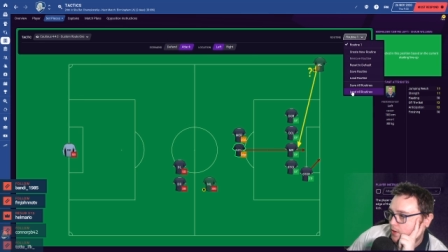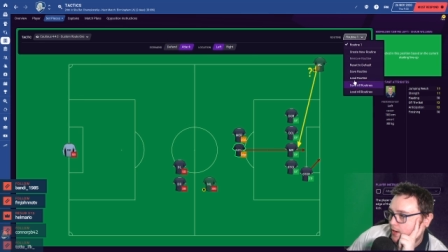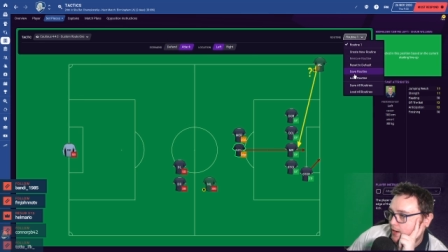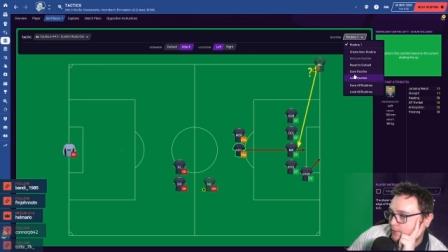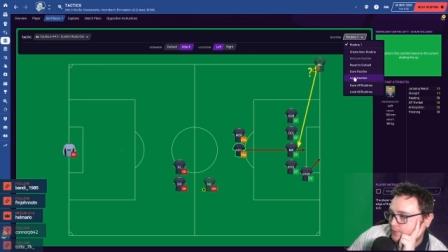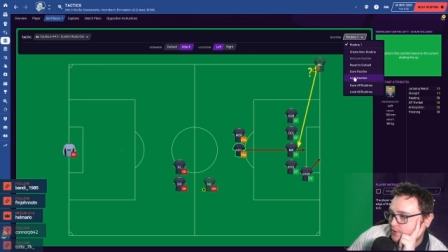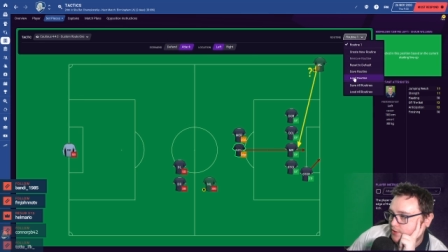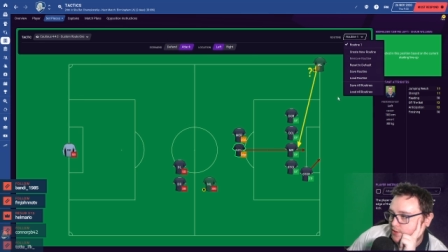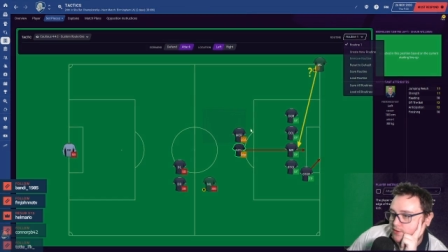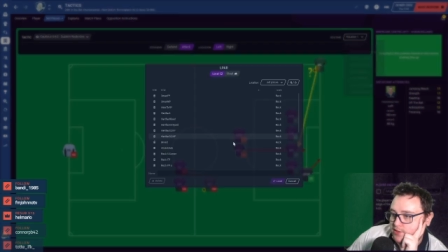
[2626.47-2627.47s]
I have
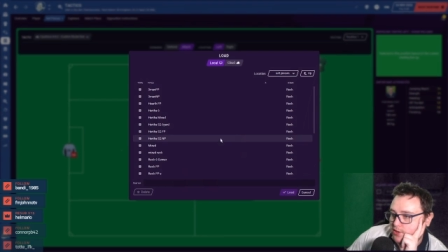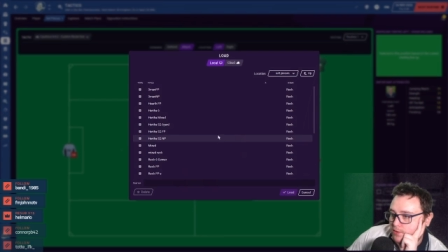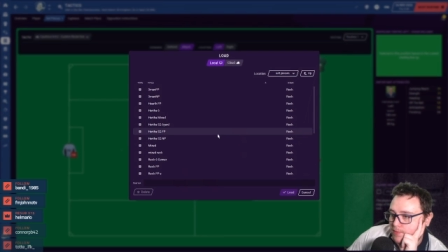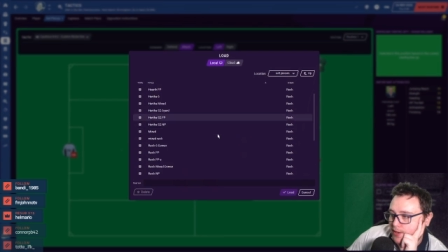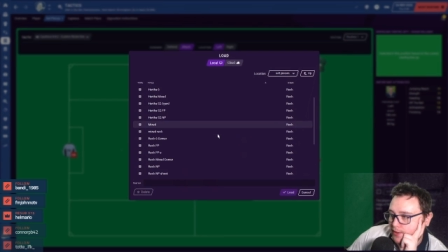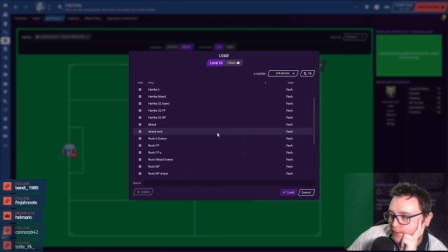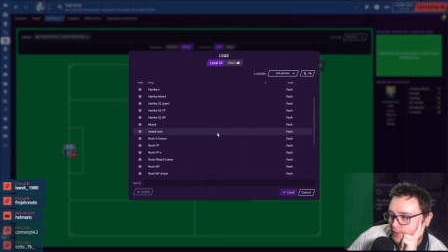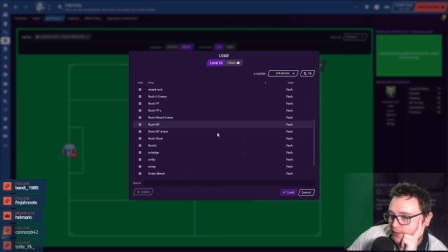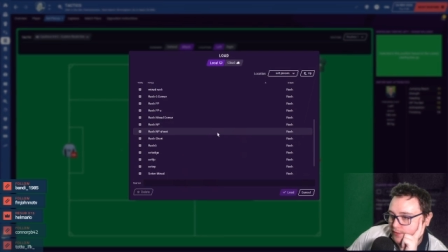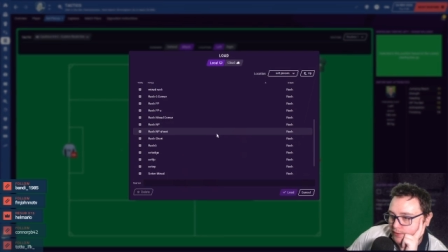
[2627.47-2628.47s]
so many of
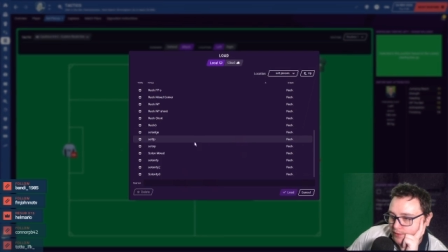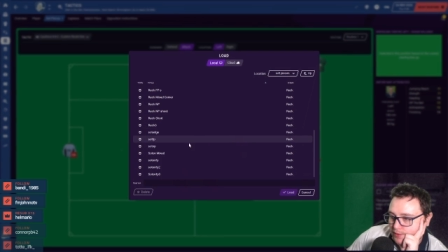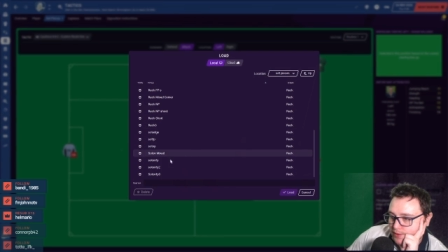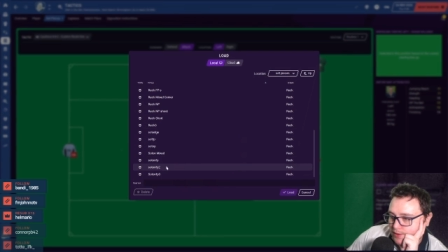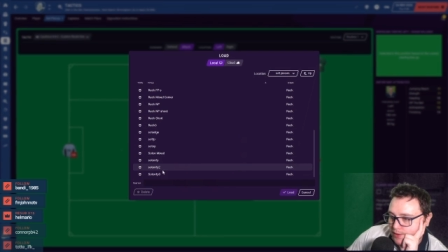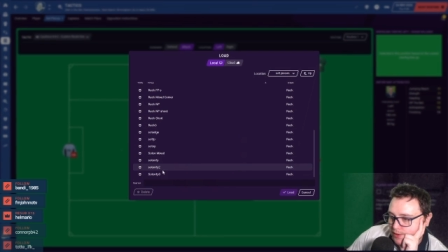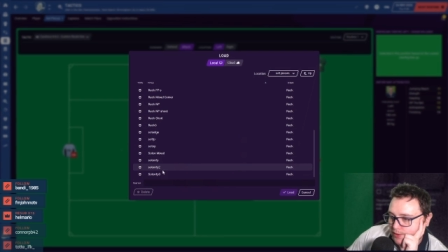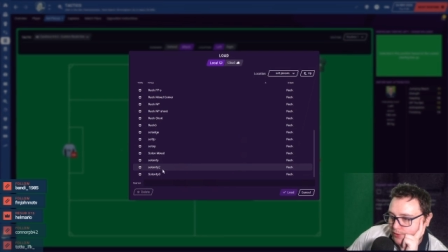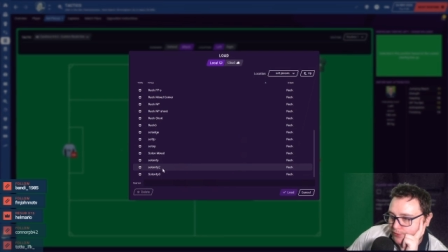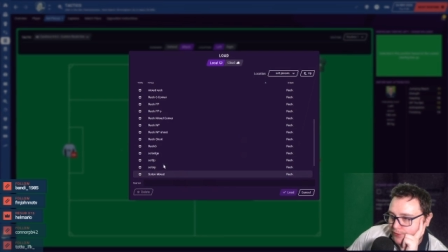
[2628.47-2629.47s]
these.
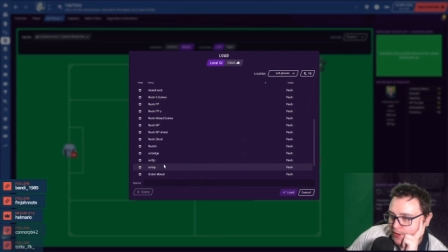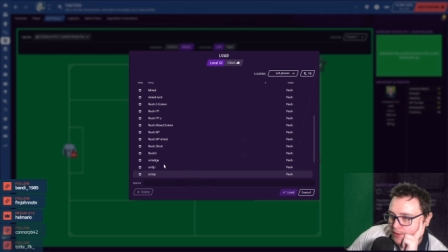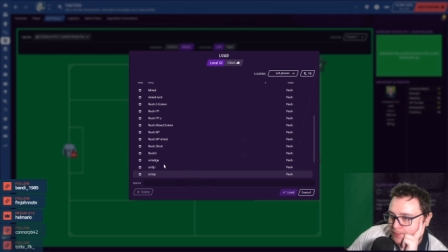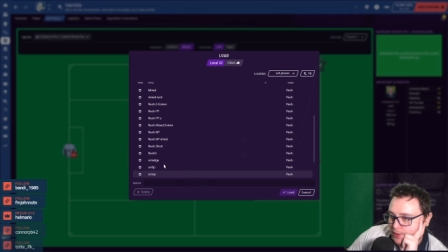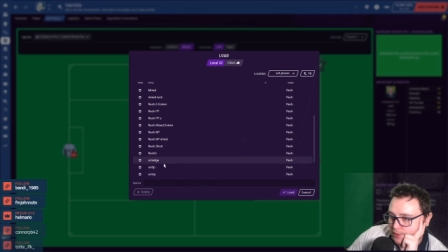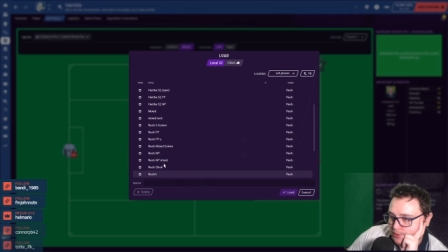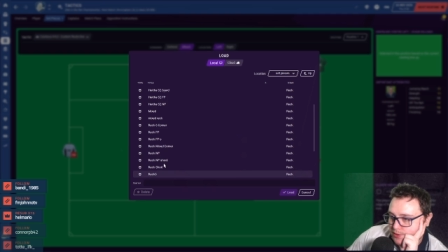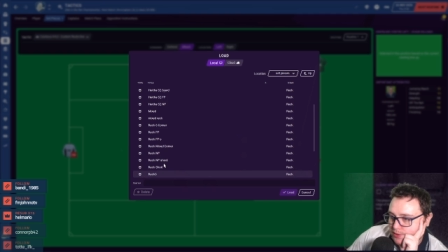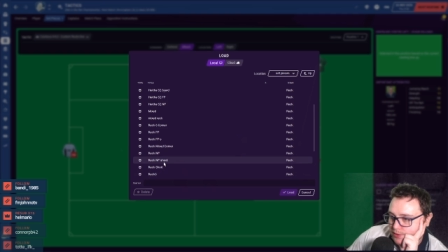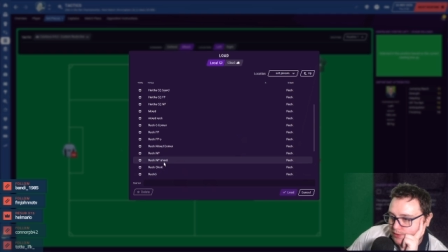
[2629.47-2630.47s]
I'm going to do far
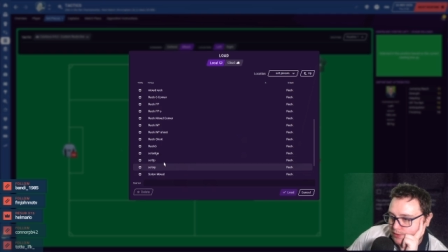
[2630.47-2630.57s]
post.